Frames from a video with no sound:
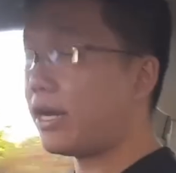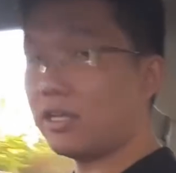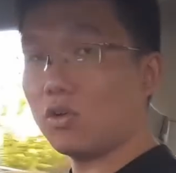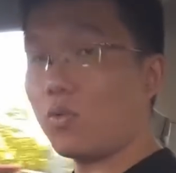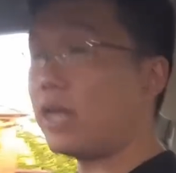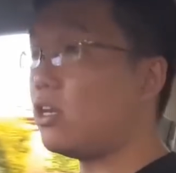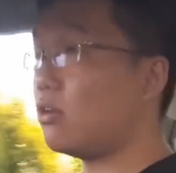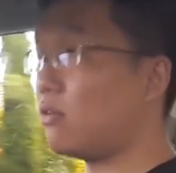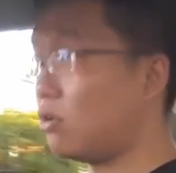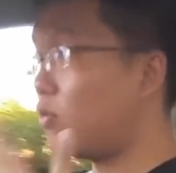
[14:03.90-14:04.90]
idle when
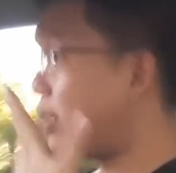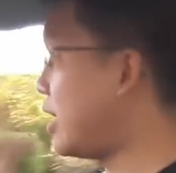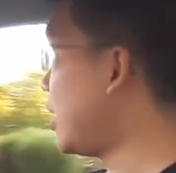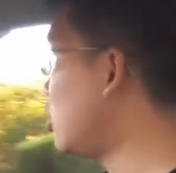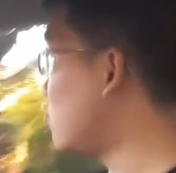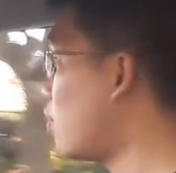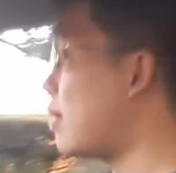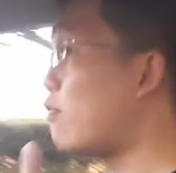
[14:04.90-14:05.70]
when the engine is warm.